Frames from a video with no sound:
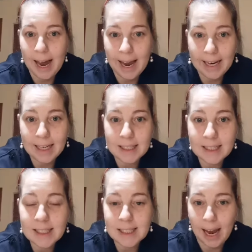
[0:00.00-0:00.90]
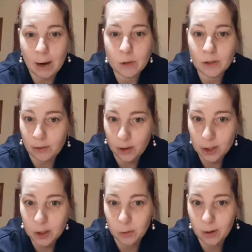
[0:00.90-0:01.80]
a Scout
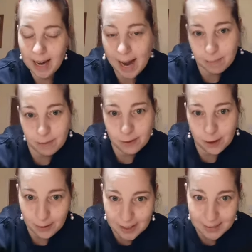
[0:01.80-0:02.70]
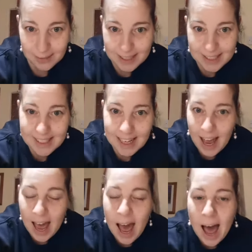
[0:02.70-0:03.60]
virtual camp for Christmas.
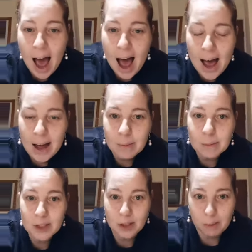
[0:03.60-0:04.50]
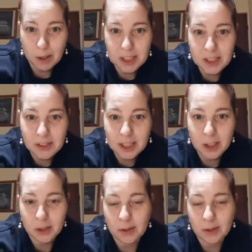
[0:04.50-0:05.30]
Um, so my son is